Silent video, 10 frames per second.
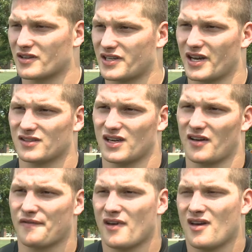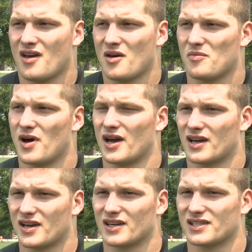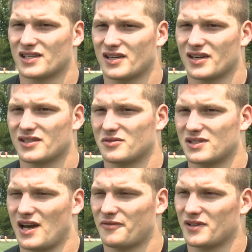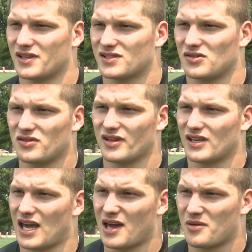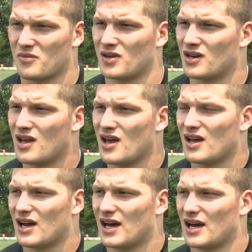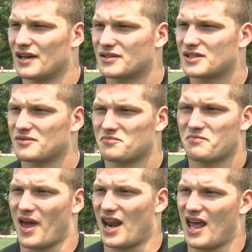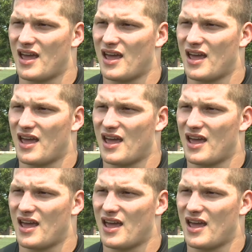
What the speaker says: their tails off, but Cooks was definitely a student of the game and spent